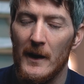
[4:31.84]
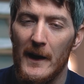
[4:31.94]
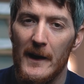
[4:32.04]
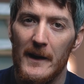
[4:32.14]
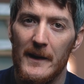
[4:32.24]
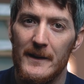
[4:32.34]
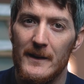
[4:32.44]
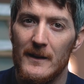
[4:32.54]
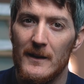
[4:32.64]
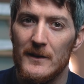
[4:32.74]
And
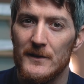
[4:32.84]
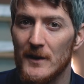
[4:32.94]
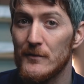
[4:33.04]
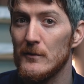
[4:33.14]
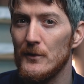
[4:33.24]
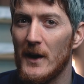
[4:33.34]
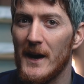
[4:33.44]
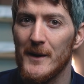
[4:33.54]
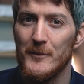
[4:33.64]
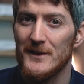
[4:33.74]
several
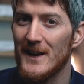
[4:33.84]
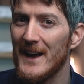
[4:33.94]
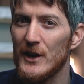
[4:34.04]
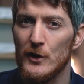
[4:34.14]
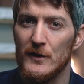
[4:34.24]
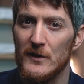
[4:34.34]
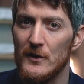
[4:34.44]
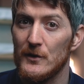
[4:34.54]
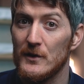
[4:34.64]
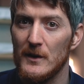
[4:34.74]
times I
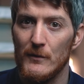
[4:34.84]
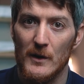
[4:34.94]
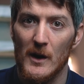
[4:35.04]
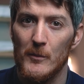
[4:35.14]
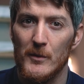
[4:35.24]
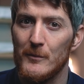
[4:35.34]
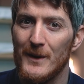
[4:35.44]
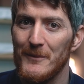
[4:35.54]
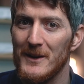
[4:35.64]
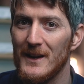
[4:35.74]
considered giving up, and
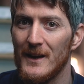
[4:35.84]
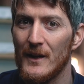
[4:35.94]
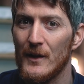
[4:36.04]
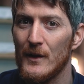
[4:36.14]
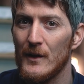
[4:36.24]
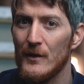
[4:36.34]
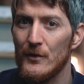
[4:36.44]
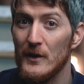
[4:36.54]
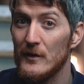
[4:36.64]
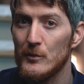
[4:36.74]
maybe
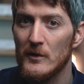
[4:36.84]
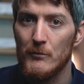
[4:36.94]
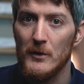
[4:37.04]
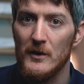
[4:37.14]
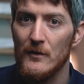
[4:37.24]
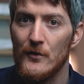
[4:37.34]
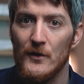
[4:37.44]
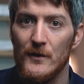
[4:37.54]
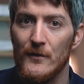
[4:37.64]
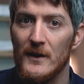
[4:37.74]
things would have been
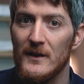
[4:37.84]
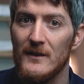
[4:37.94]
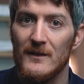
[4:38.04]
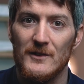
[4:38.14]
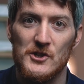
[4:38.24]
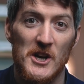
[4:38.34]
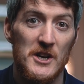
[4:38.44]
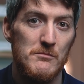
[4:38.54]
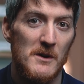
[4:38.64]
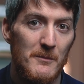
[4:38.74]
different if I didn't
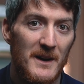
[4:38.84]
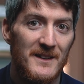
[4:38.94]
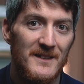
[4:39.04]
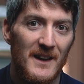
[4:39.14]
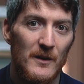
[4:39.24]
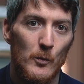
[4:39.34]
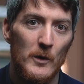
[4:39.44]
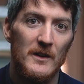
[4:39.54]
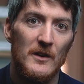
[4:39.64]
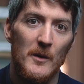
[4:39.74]
change my mindset
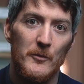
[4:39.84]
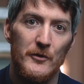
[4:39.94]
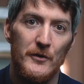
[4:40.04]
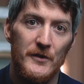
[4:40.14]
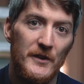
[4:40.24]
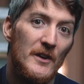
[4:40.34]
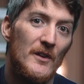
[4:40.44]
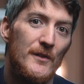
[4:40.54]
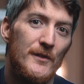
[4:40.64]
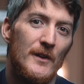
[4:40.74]
when it comes to
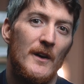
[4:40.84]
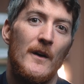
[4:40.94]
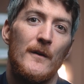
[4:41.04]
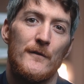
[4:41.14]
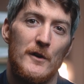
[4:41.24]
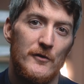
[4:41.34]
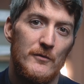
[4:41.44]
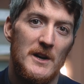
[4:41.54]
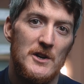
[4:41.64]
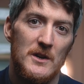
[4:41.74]
skills,
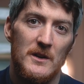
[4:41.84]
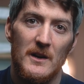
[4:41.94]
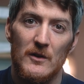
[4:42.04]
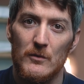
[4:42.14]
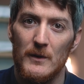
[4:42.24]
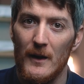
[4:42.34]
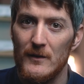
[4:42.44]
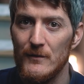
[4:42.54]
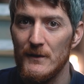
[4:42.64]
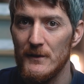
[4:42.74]
frustration and
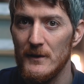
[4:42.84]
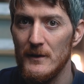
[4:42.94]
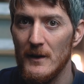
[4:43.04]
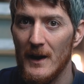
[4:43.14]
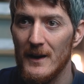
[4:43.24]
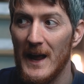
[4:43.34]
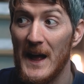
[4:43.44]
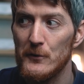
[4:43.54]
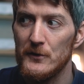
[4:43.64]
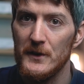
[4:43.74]
creativity, and
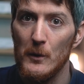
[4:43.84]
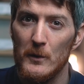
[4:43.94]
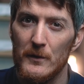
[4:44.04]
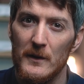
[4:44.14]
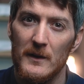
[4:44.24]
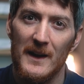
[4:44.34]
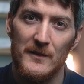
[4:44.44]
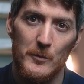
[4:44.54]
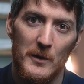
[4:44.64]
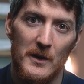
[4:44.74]
how to deal with it as
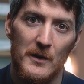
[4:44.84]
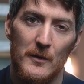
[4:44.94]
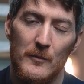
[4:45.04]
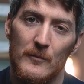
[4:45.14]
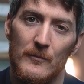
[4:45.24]
a beginner.